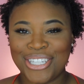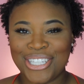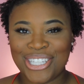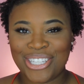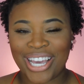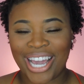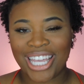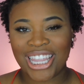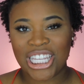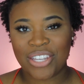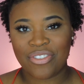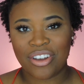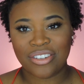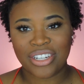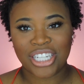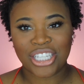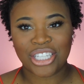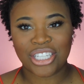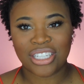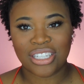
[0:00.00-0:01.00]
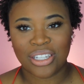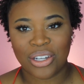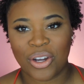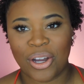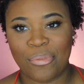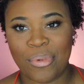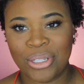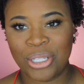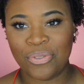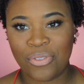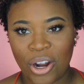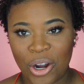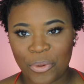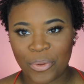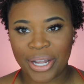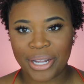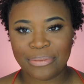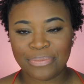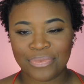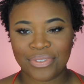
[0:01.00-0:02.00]
this foundation, too far
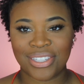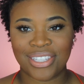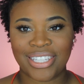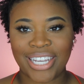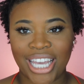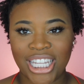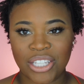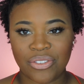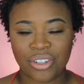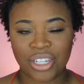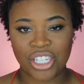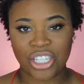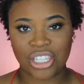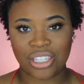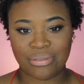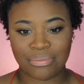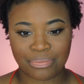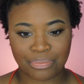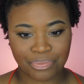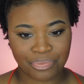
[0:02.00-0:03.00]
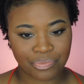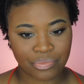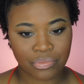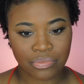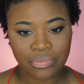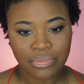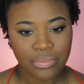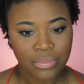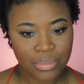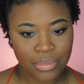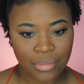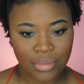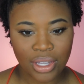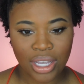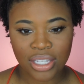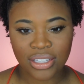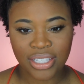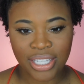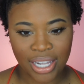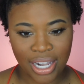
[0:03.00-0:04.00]
away. So I got this foundation.
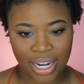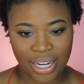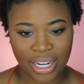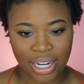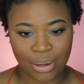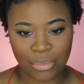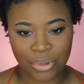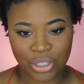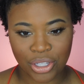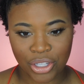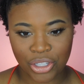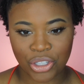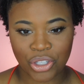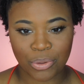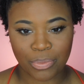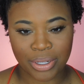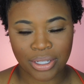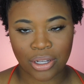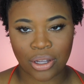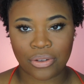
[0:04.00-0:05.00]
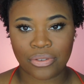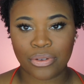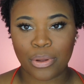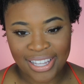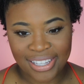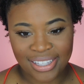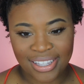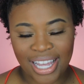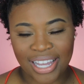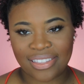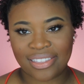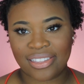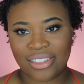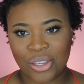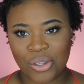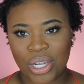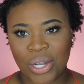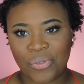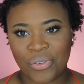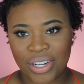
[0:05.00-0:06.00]
Say that again, I'm gonna shoot myself. Like,
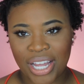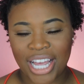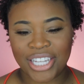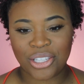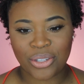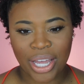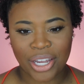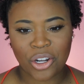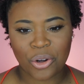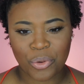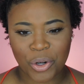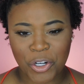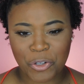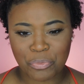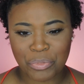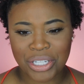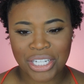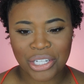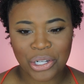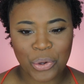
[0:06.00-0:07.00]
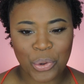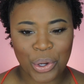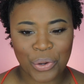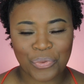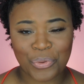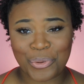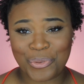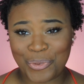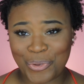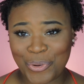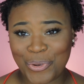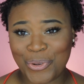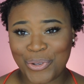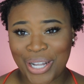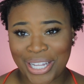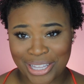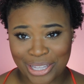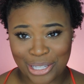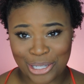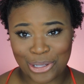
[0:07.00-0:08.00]
so I don't recommend it going for full,
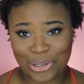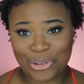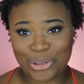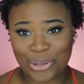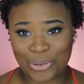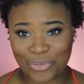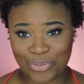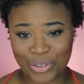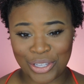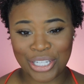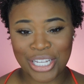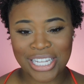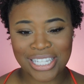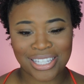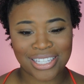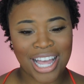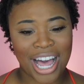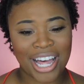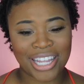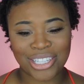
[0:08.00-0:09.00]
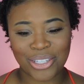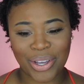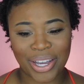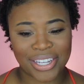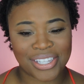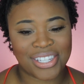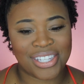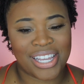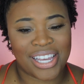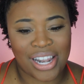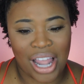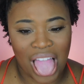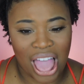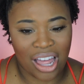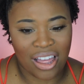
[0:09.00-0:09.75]
like it's not, so like I said,